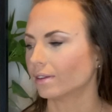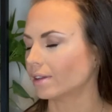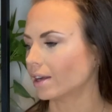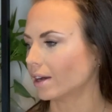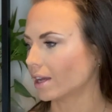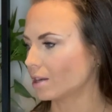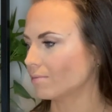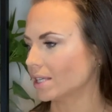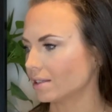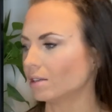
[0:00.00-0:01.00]
that I had
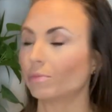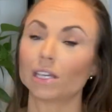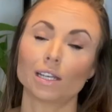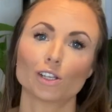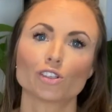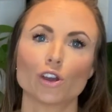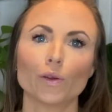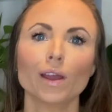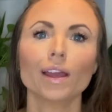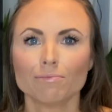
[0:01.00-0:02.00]
missed in the beginning. So
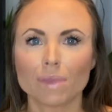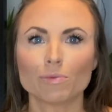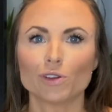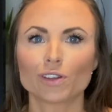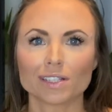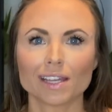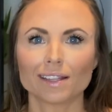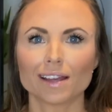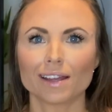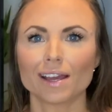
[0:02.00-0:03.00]
maybe you can take
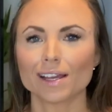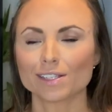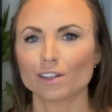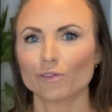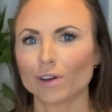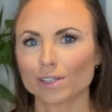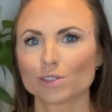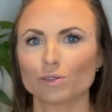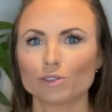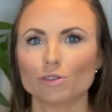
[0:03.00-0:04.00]
that as an advice
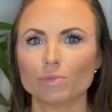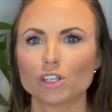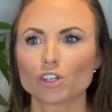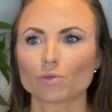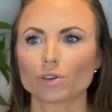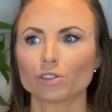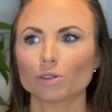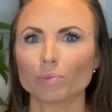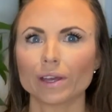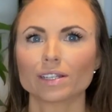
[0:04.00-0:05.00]
to be sure to
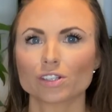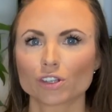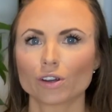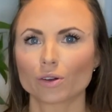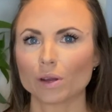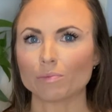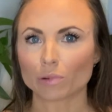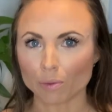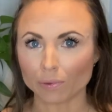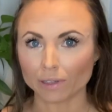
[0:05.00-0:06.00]
apply the scar cream
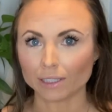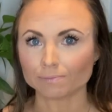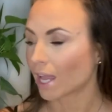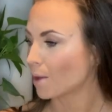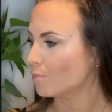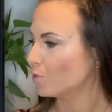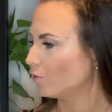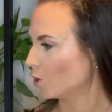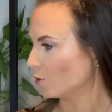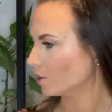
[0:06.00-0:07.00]
properly.
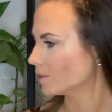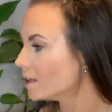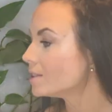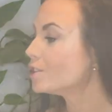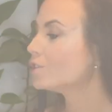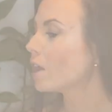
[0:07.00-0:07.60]
Moving on. Did you